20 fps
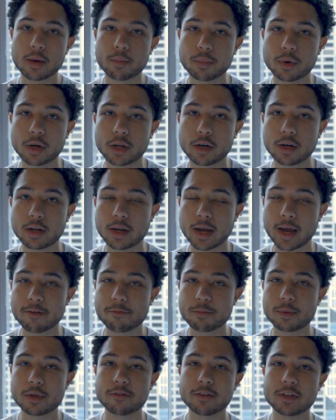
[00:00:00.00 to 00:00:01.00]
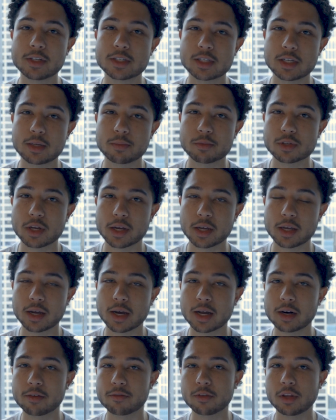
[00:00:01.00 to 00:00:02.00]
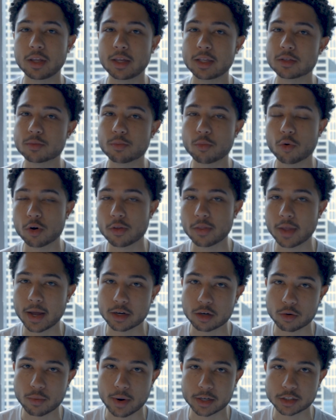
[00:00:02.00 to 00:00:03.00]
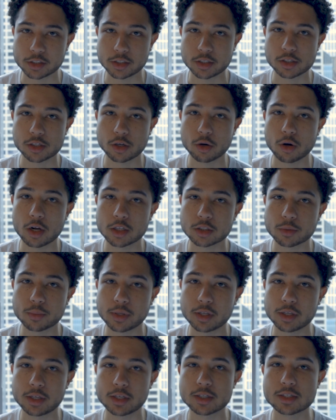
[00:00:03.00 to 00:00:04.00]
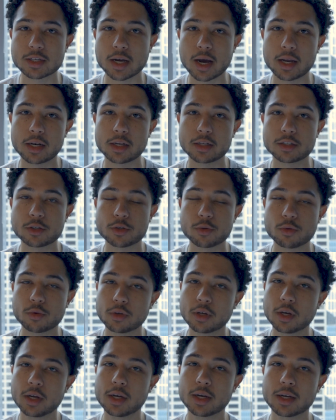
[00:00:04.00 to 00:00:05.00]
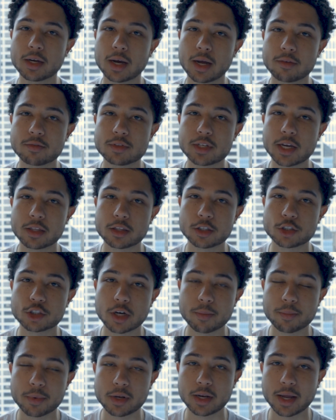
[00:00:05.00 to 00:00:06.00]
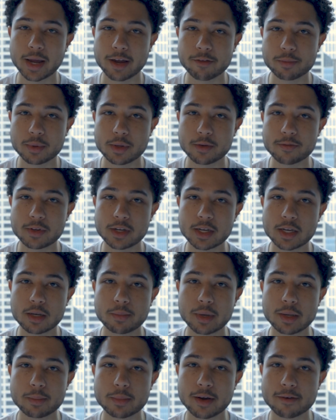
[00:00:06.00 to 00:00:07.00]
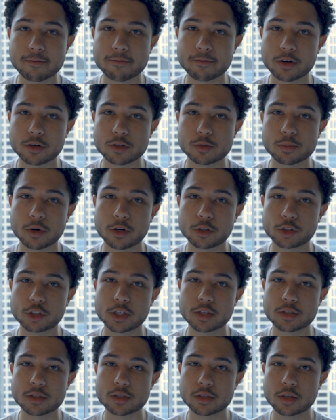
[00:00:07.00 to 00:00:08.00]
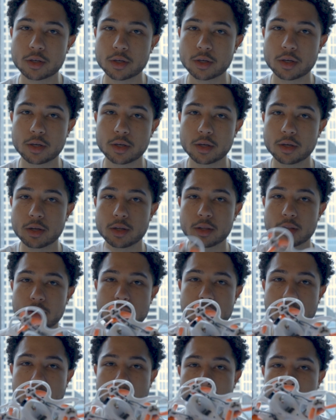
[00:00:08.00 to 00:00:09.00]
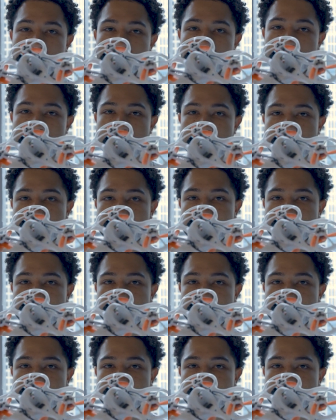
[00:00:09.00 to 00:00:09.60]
but FPV seems like it kind of leans more in that direction. So ultimately decided to kind of take the jump into FPV and made my first purchase, the Tinyhawk.